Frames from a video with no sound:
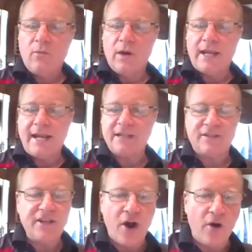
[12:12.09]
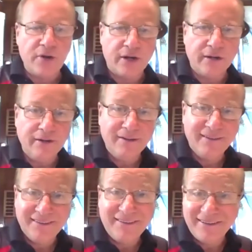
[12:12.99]
Well, I guess the owner
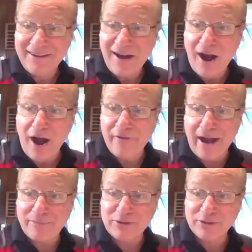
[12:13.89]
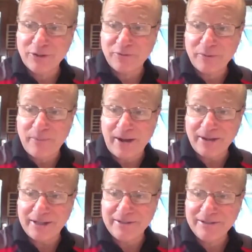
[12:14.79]
of Absolute
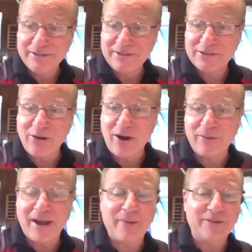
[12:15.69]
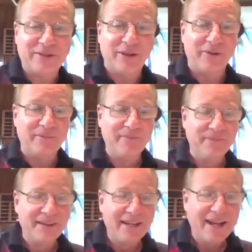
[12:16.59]
Rebellion saw what I was doing.
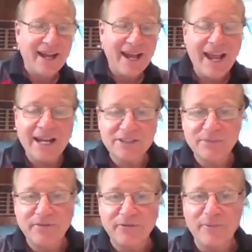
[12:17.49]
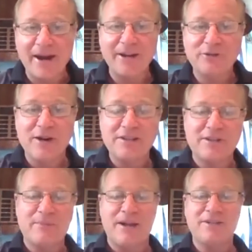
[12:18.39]
Asked me for my
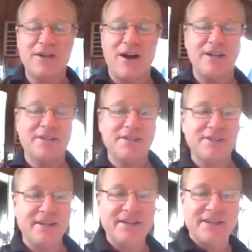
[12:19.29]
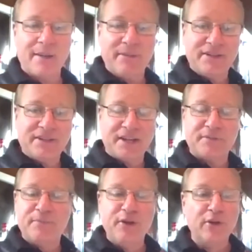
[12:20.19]
address and my sizes. He sent me
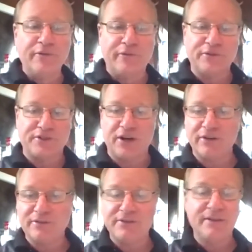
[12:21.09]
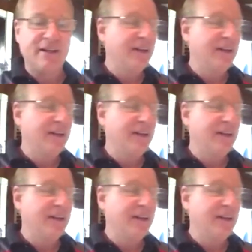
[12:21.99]
six beautiful shirts.